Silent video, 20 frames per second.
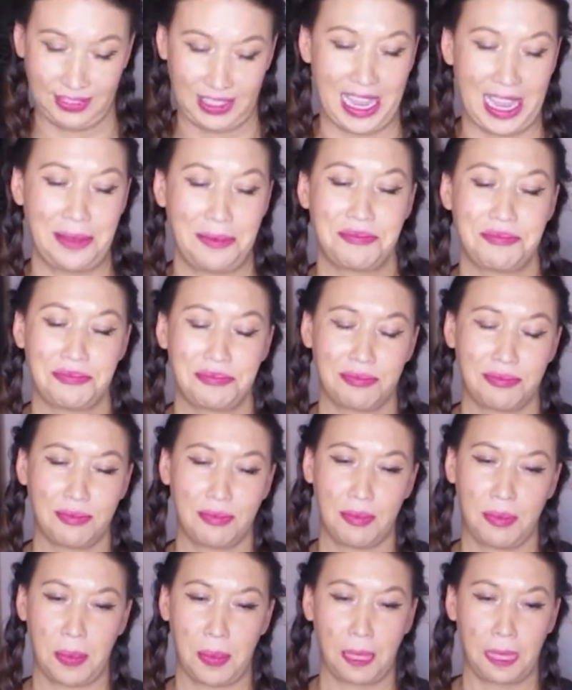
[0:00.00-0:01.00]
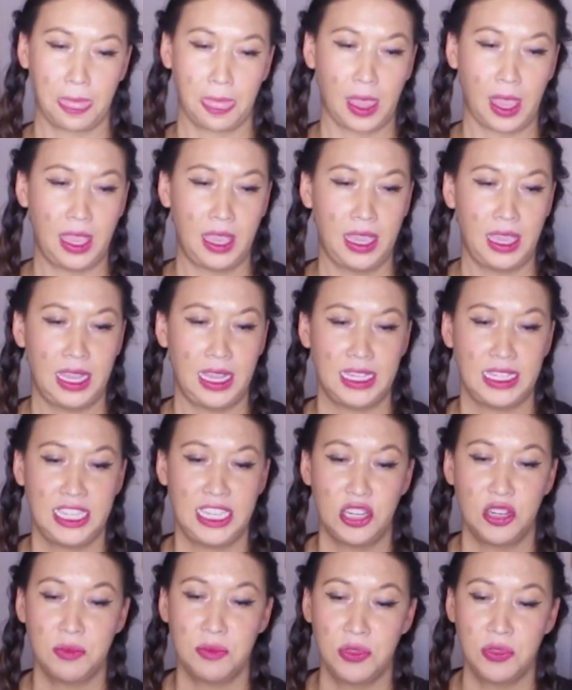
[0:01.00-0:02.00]
Okay.
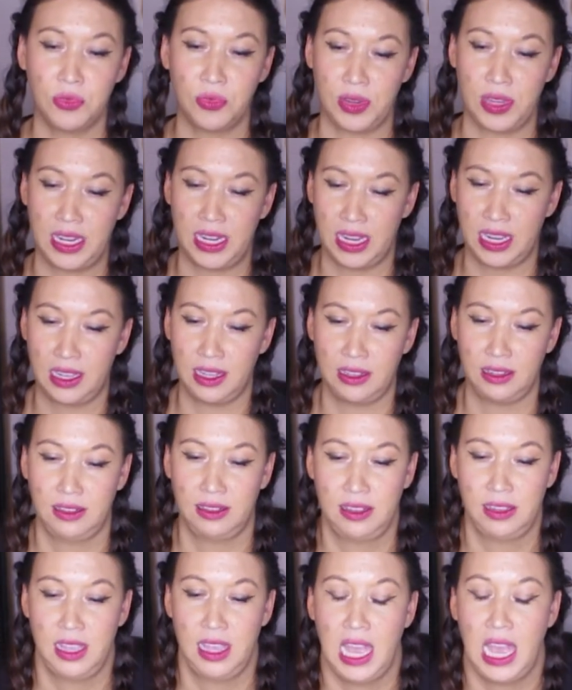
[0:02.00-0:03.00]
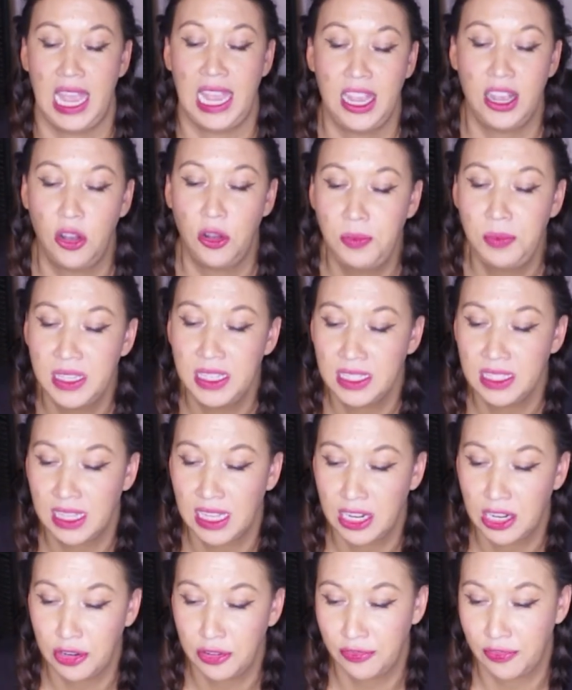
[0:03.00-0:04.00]
Dear Marita, I hope this
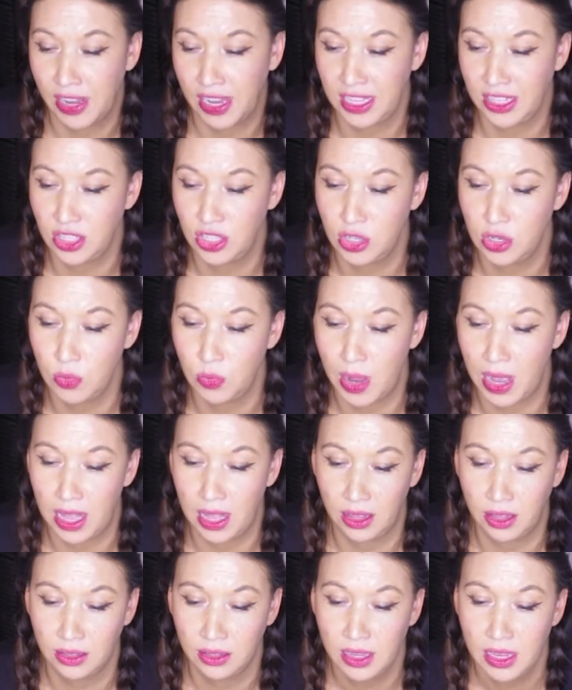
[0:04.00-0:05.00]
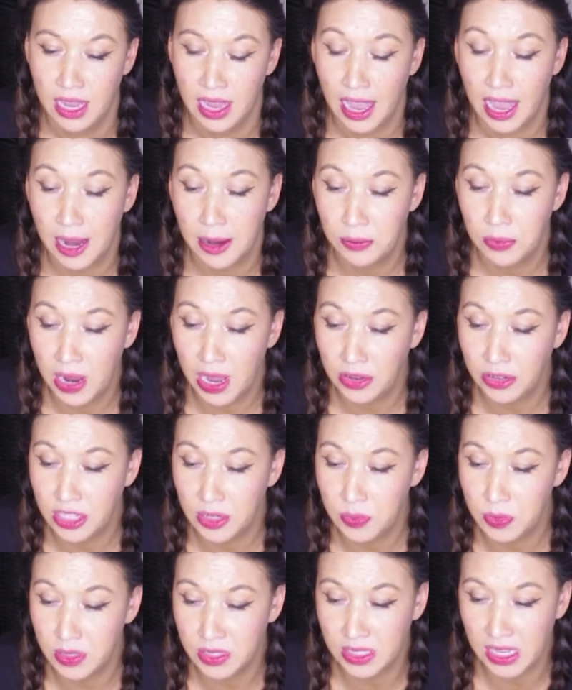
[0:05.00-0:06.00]
letter finds you well. I'm proud
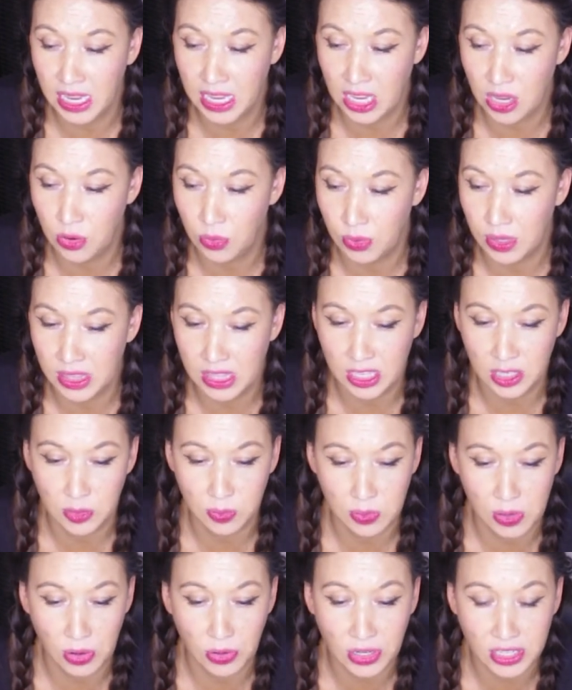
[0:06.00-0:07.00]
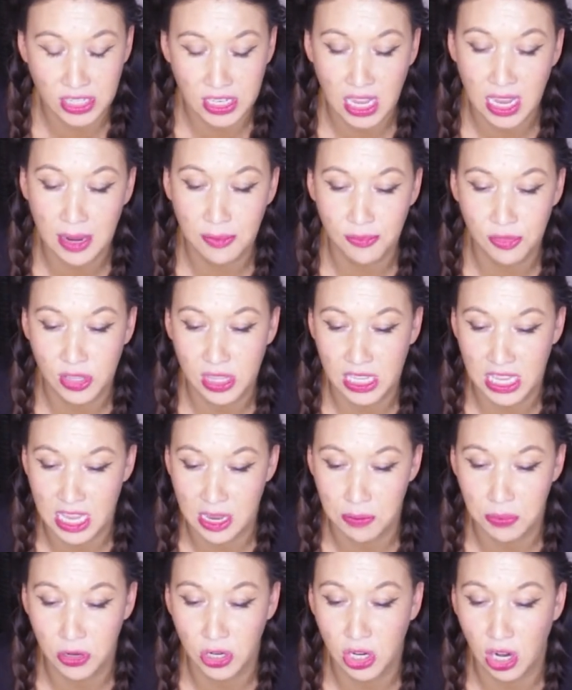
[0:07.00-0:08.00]
to present you with this prototype for the
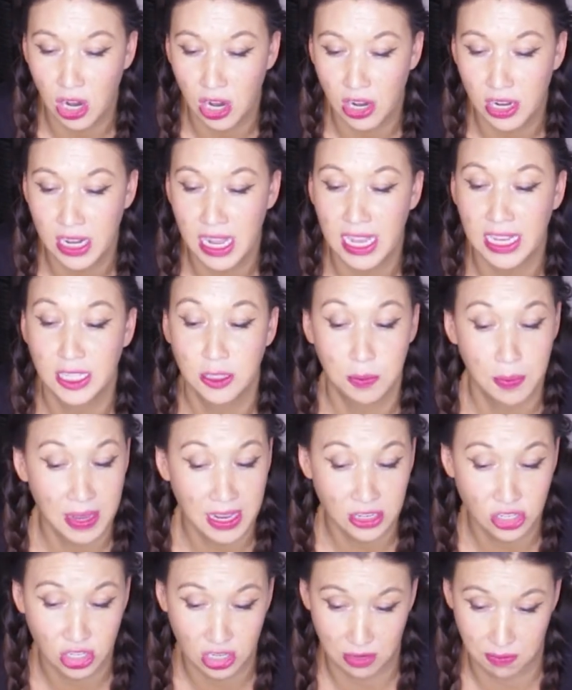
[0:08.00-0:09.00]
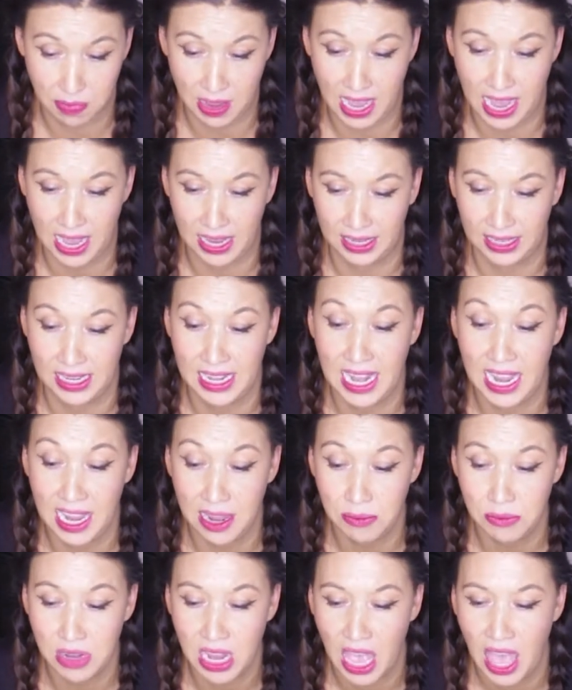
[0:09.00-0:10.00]
Keeper Card expansion pack
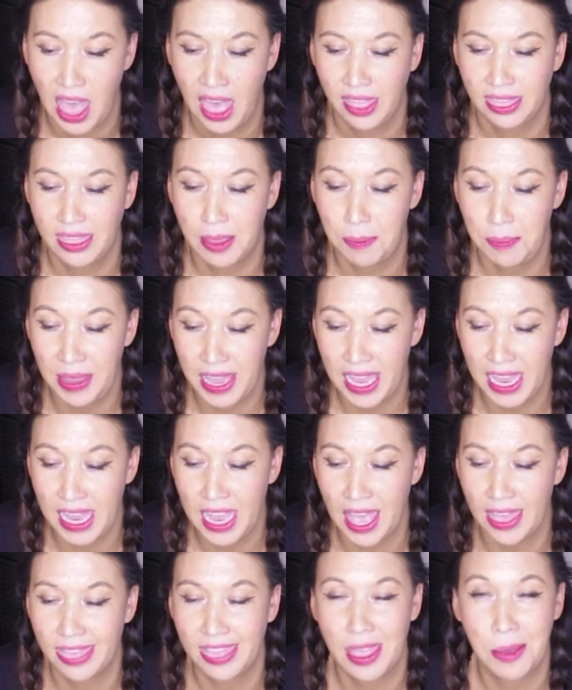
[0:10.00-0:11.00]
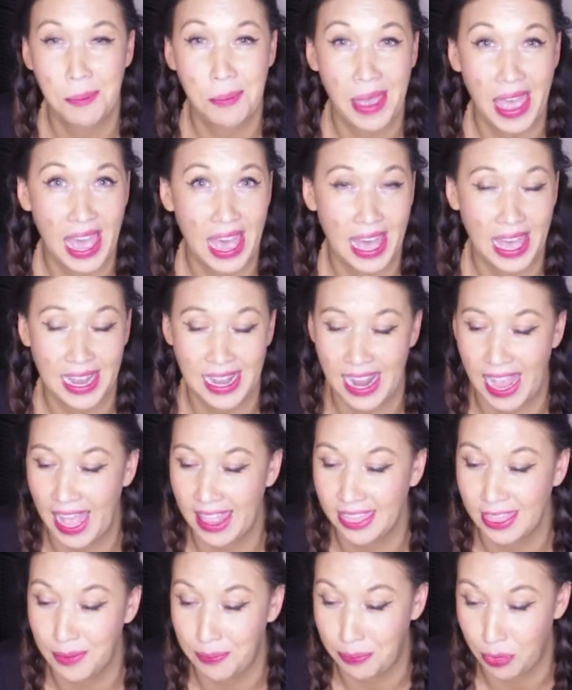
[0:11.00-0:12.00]
named The Big, The Bad,
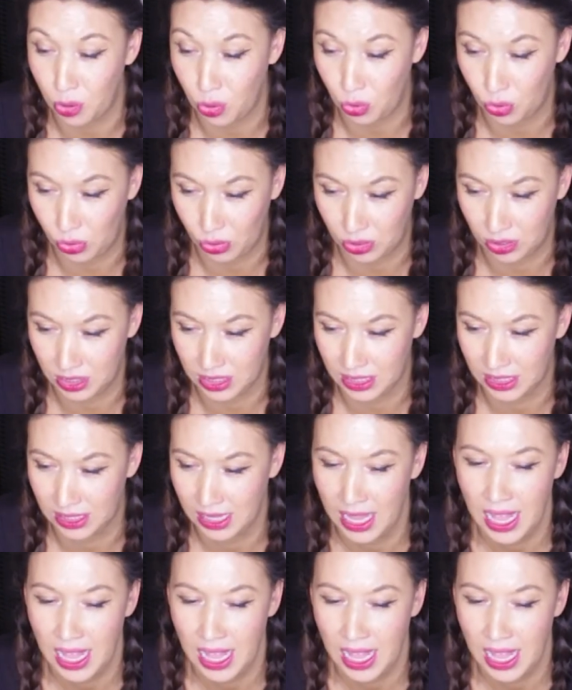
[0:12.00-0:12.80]
and The Bold.